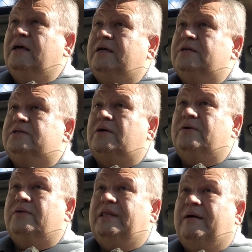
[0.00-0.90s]

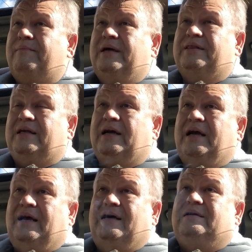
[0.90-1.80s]
So that meant that I
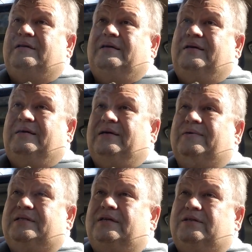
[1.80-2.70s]
had, you know,
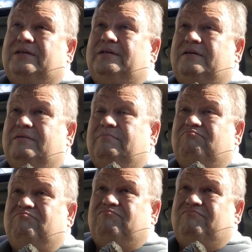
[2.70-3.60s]
essentially
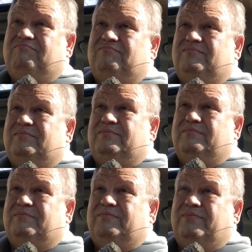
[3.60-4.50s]

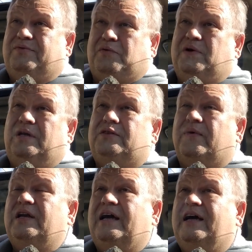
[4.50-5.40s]
three
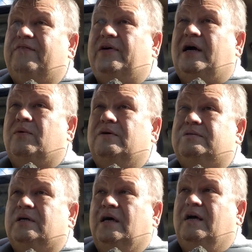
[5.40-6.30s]
and a half
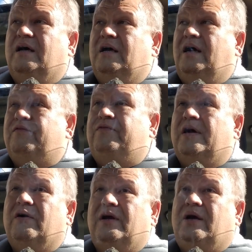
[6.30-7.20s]
hours of
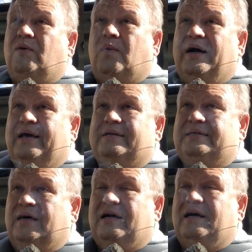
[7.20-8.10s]
very quiet
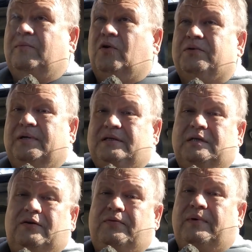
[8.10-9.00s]
time all to
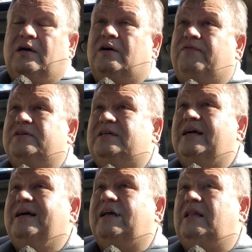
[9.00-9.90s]
myself in my office, and I
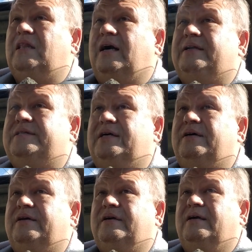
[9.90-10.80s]
got a lot
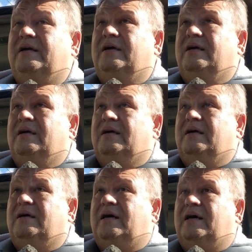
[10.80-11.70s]
done.
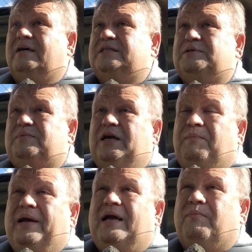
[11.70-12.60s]
Just, you know,
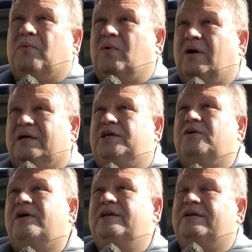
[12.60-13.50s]
paperwork,
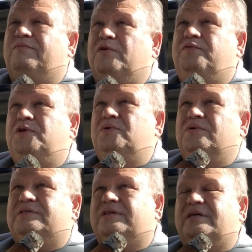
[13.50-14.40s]
year-end
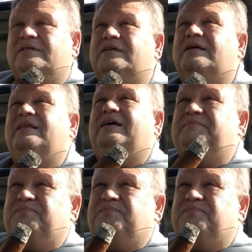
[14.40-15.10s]
reviews and things like that.